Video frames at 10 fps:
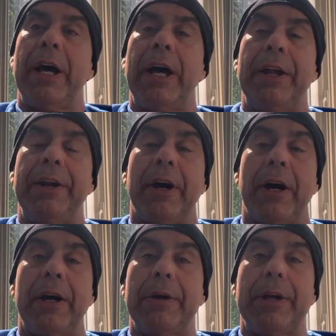And
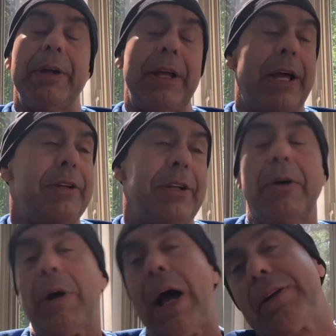uh, it, it, and you
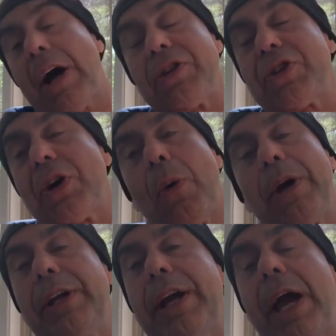know, and
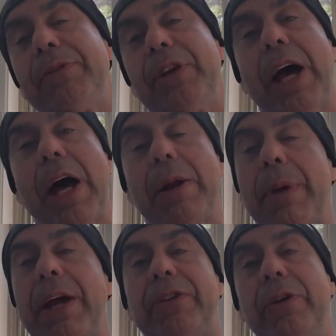consequently, MD had to
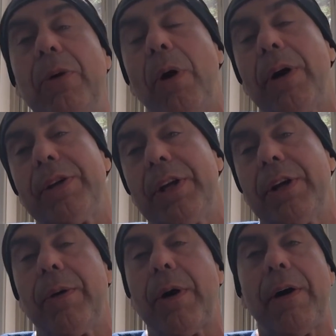make do on you
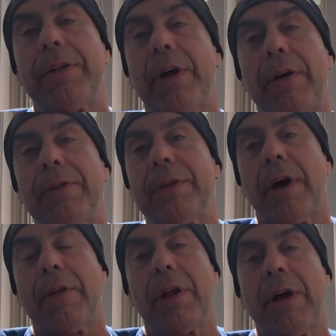know on on
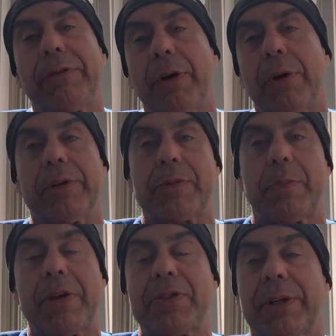on the leftovers,
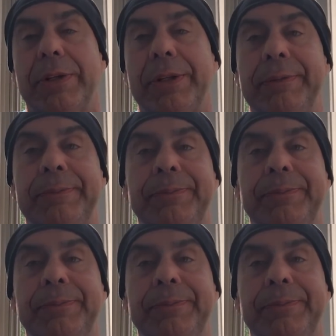basically.